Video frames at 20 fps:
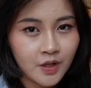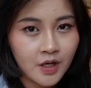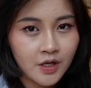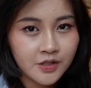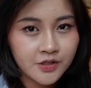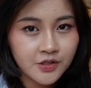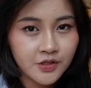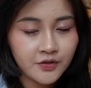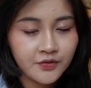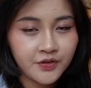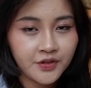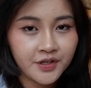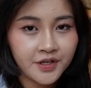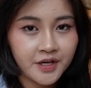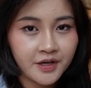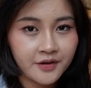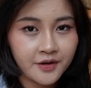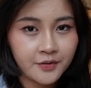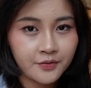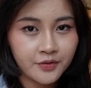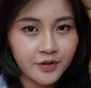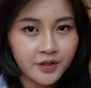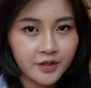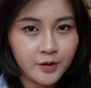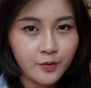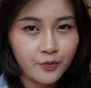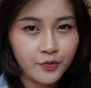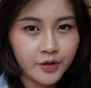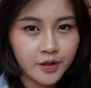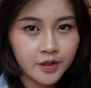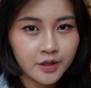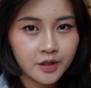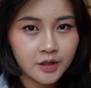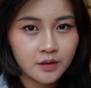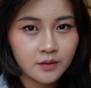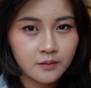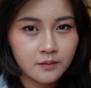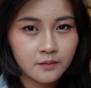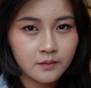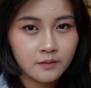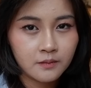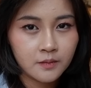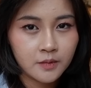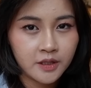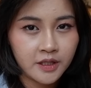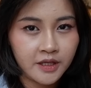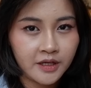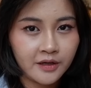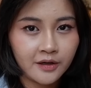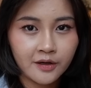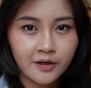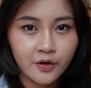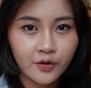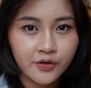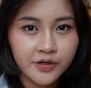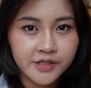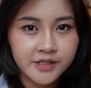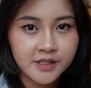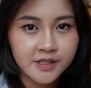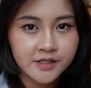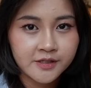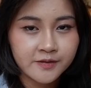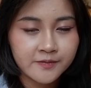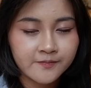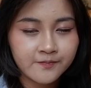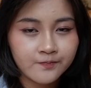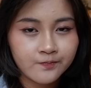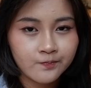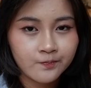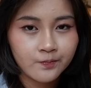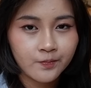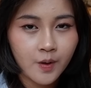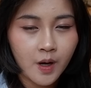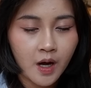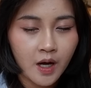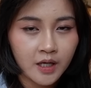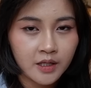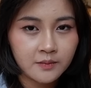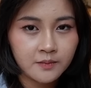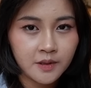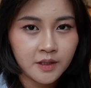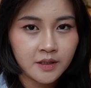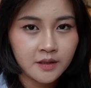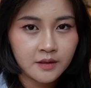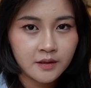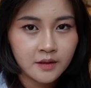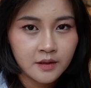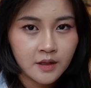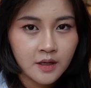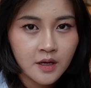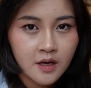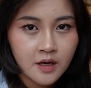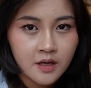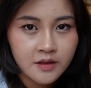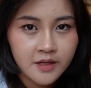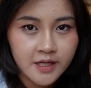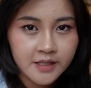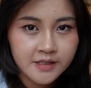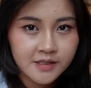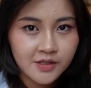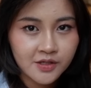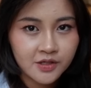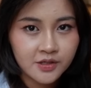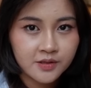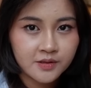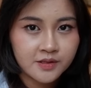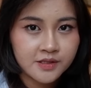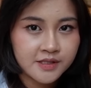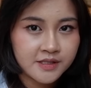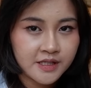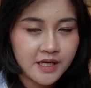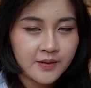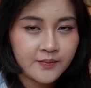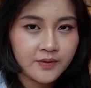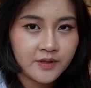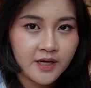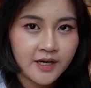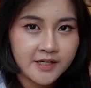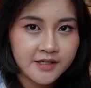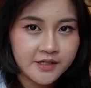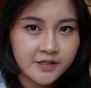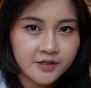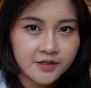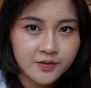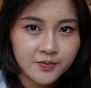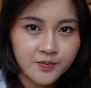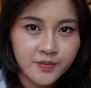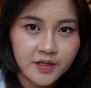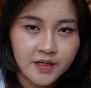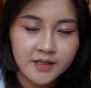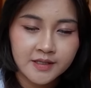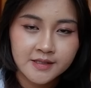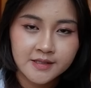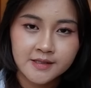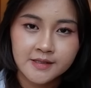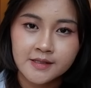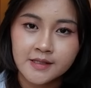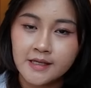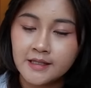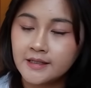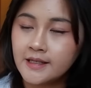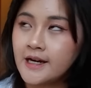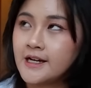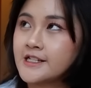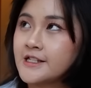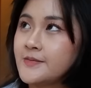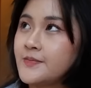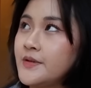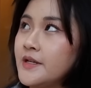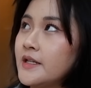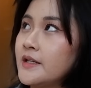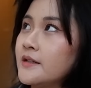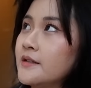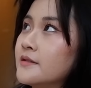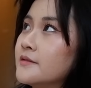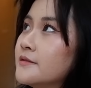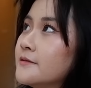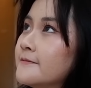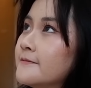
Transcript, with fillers: also, if you're hearing really weird gear noises behind me, that's our stabilizer because it has been